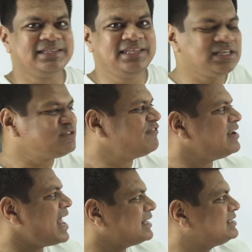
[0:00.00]
These
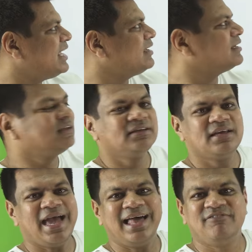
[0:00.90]
phonetic
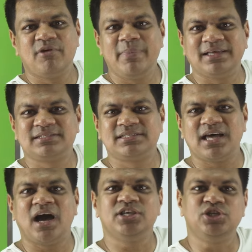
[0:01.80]

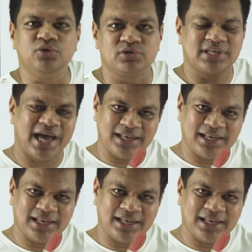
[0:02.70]
alphabets are used.